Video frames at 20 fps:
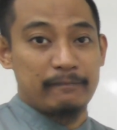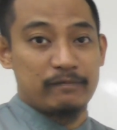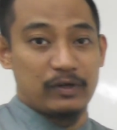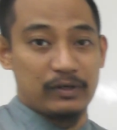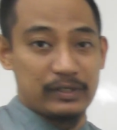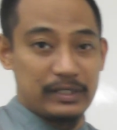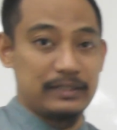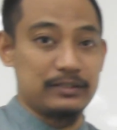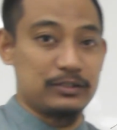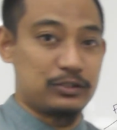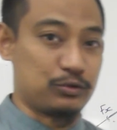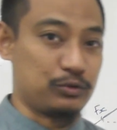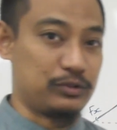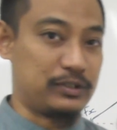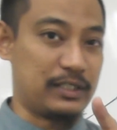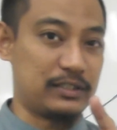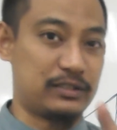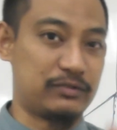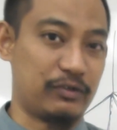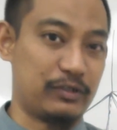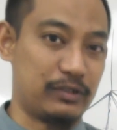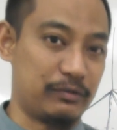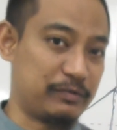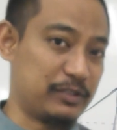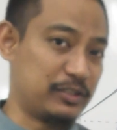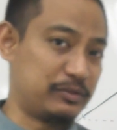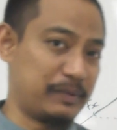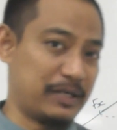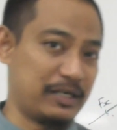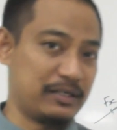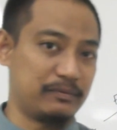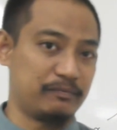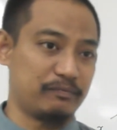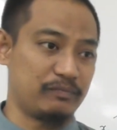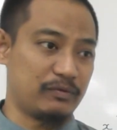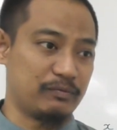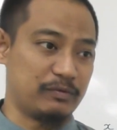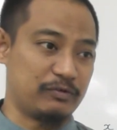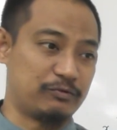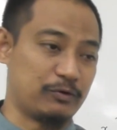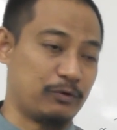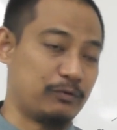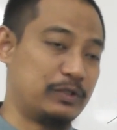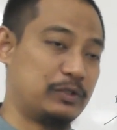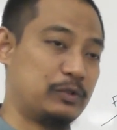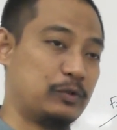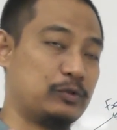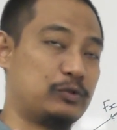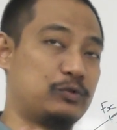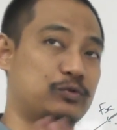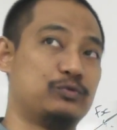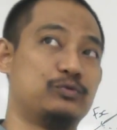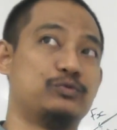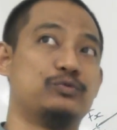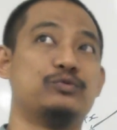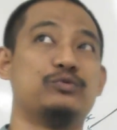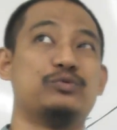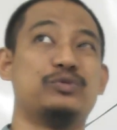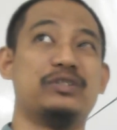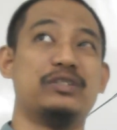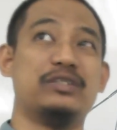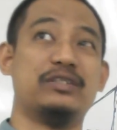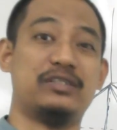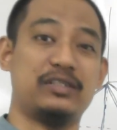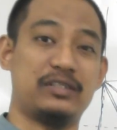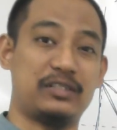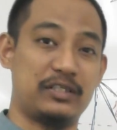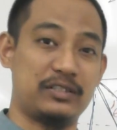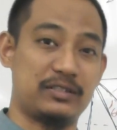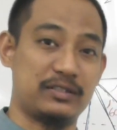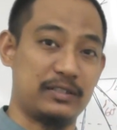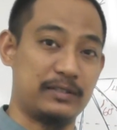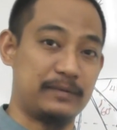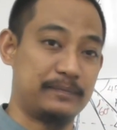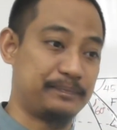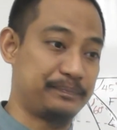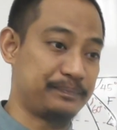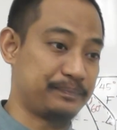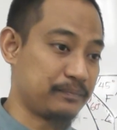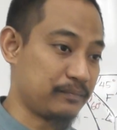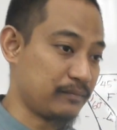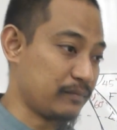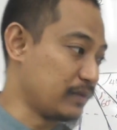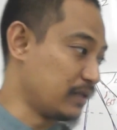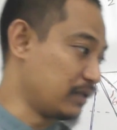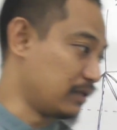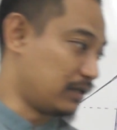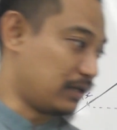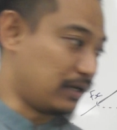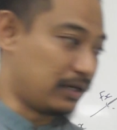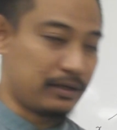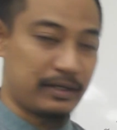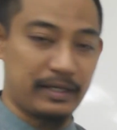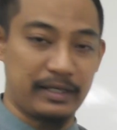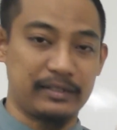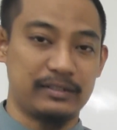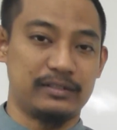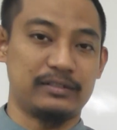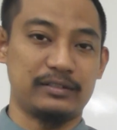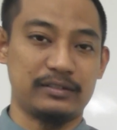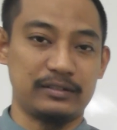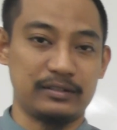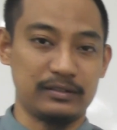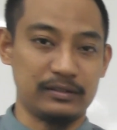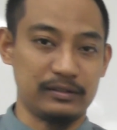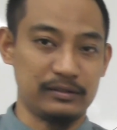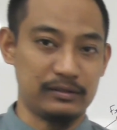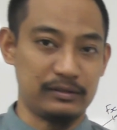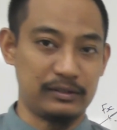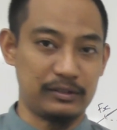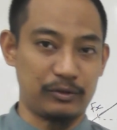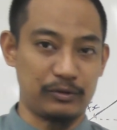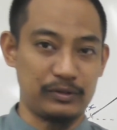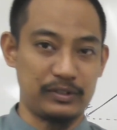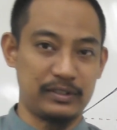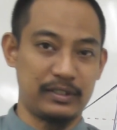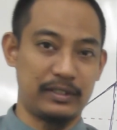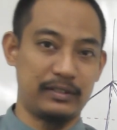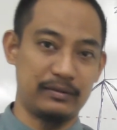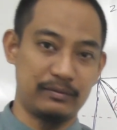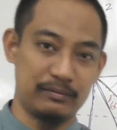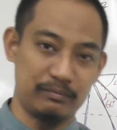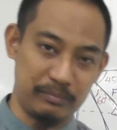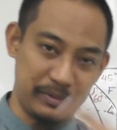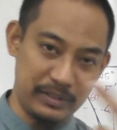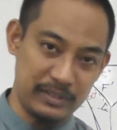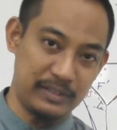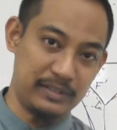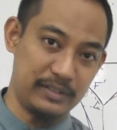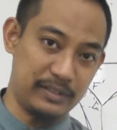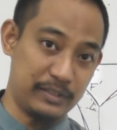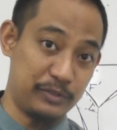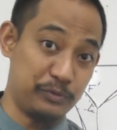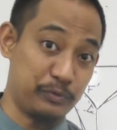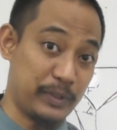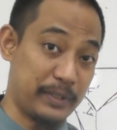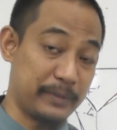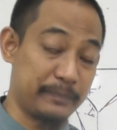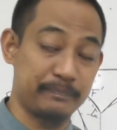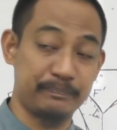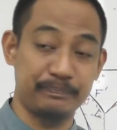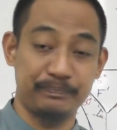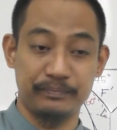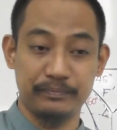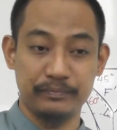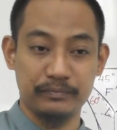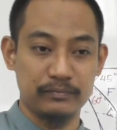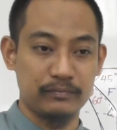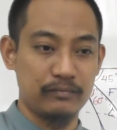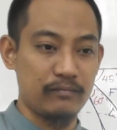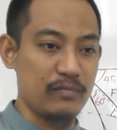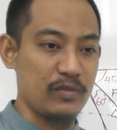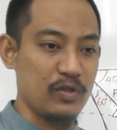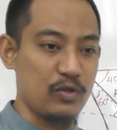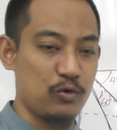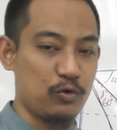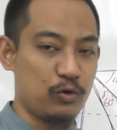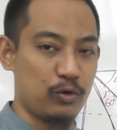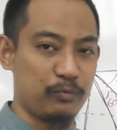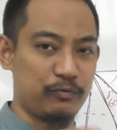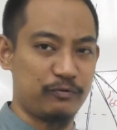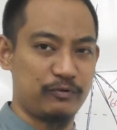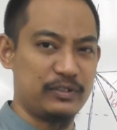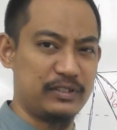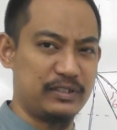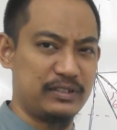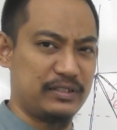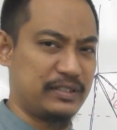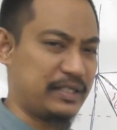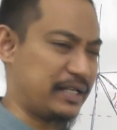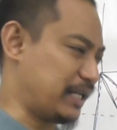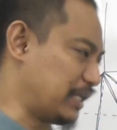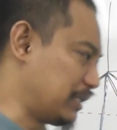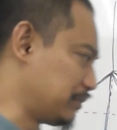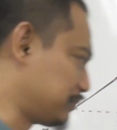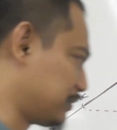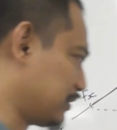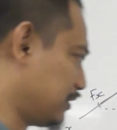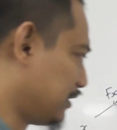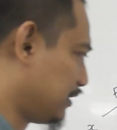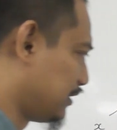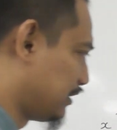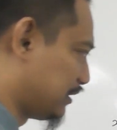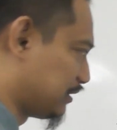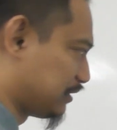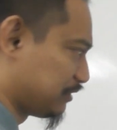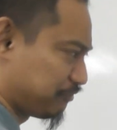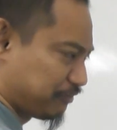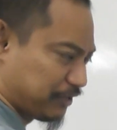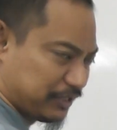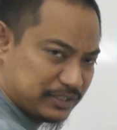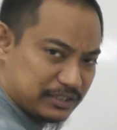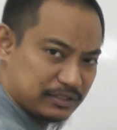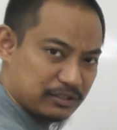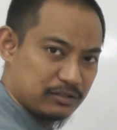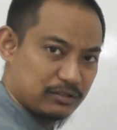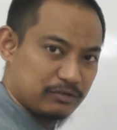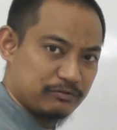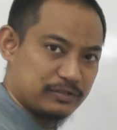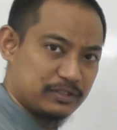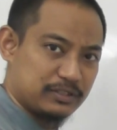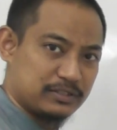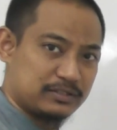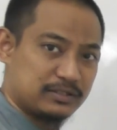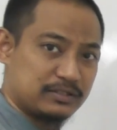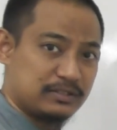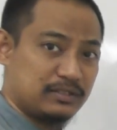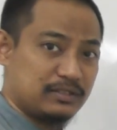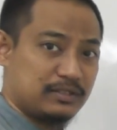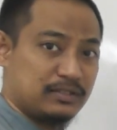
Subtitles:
Alright, so that's for the first part. Before we go to the integration, I'll end the recording and begin a new one. Hopefully it helped in refreshing all of this.